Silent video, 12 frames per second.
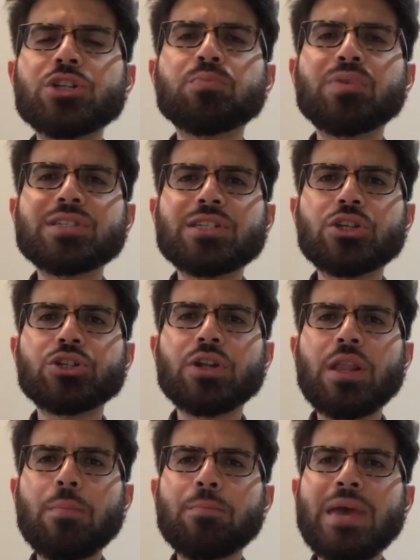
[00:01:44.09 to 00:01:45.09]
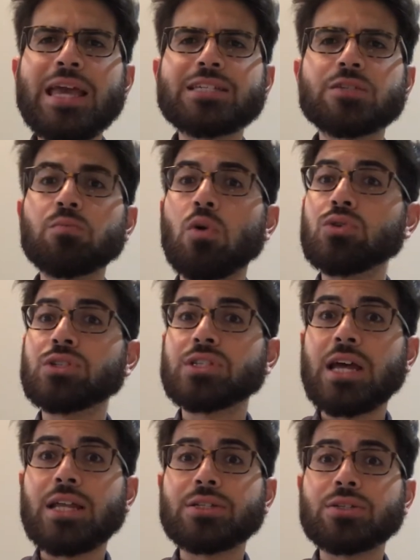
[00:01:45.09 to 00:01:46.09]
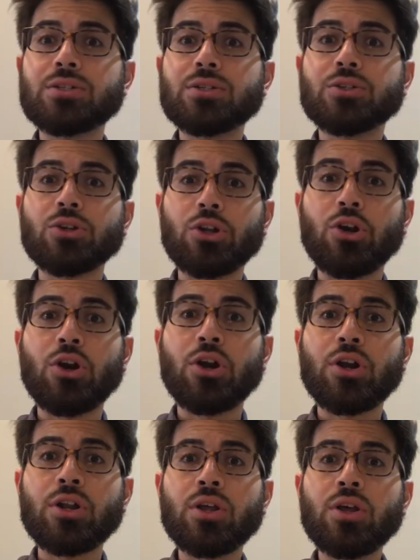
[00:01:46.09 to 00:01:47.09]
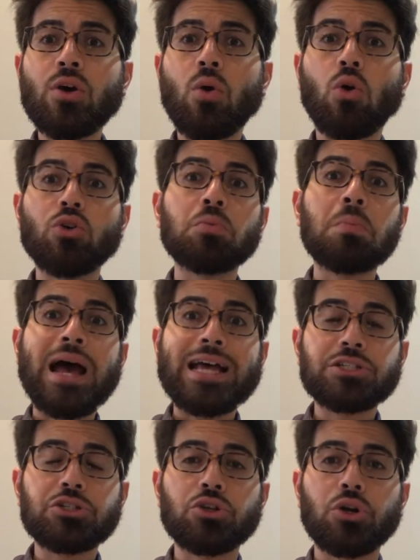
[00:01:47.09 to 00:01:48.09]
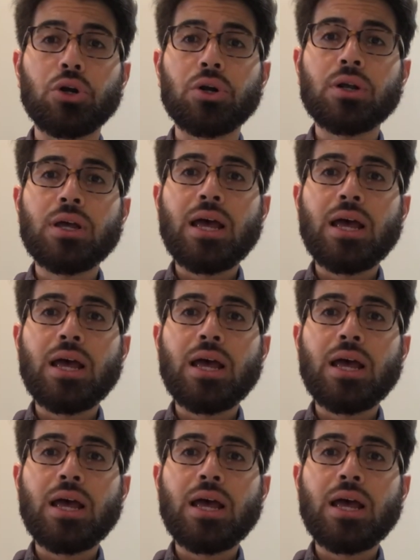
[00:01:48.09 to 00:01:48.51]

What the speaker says: position makes most sense to learn or to master